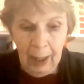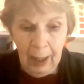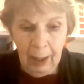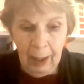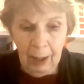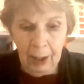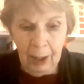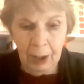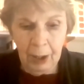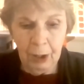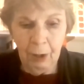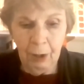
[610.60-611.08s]

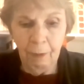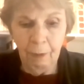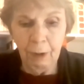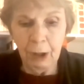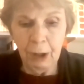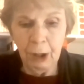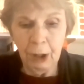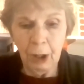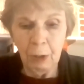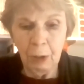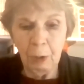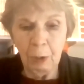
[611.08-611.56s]

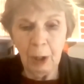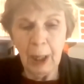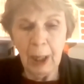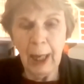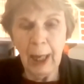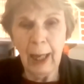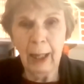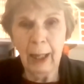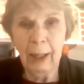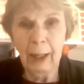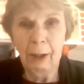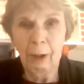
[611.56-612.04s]
Services were
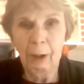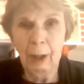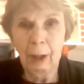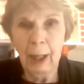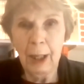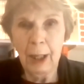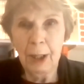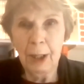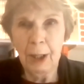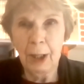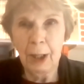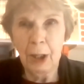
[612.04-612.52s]

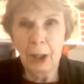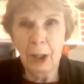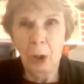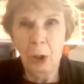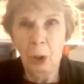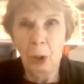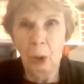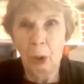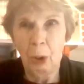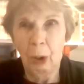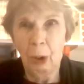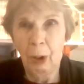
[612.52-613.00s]
categorized as
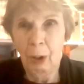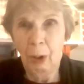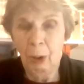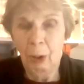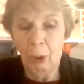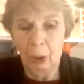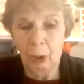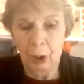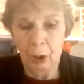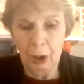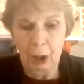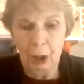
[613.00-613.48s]
core
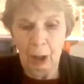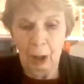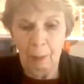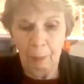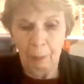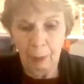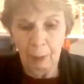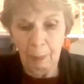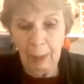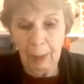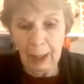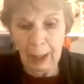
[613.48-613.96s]
or
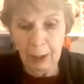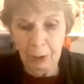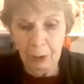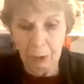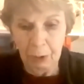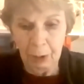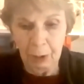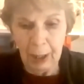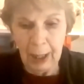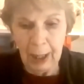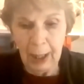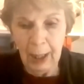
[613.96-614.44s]

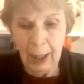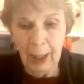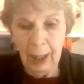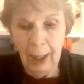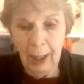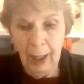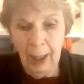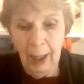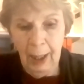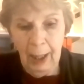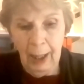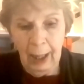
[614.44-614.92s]
complementary,
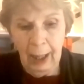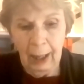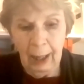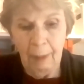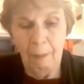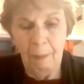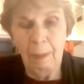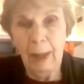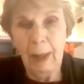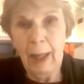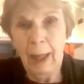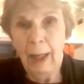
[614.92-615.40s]

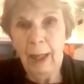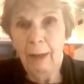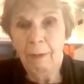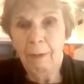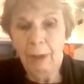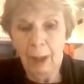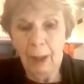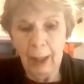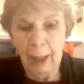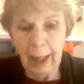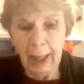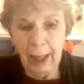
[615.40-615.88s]
and many of
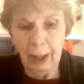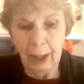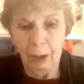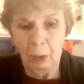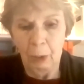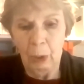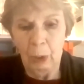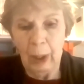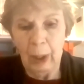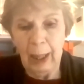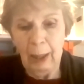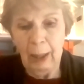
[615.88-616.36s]
the latter
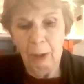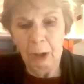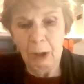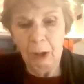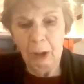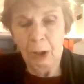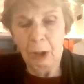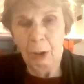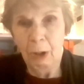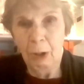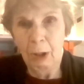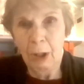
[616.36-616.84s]
were
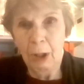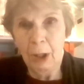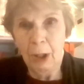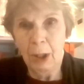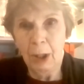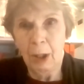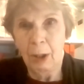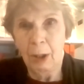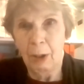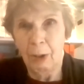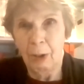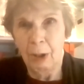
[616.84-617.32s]
outsourced
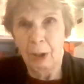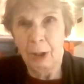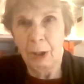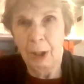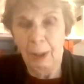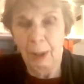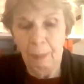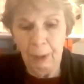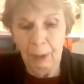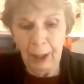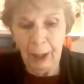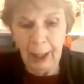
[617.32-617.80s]
or
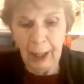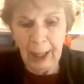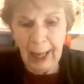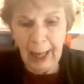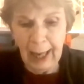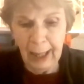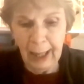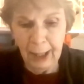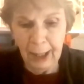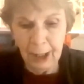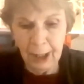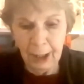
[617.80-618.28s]
simply
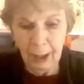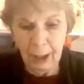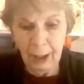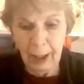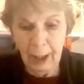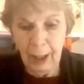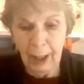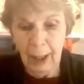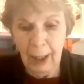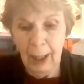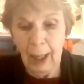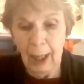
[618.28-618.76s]
canceled.
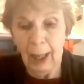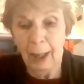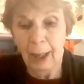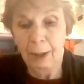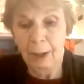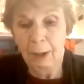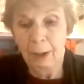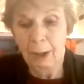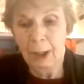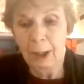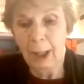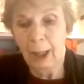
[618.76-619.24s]

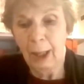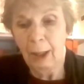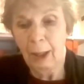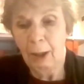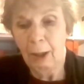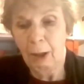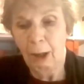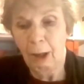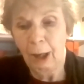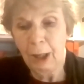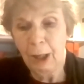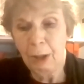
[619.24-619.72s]
Others had a
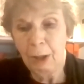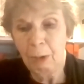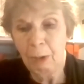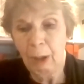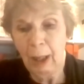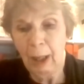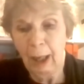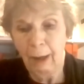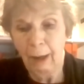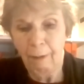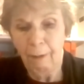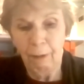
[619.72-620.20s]
cost
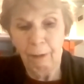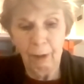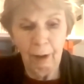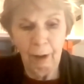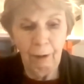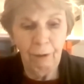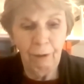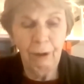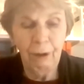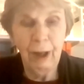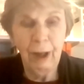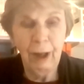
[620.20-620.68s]

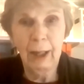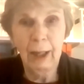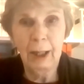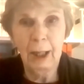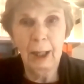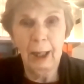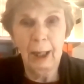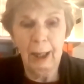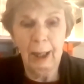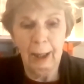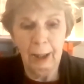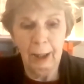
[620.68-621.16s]
recovery fee
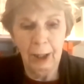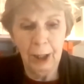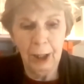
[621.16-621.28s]
attached.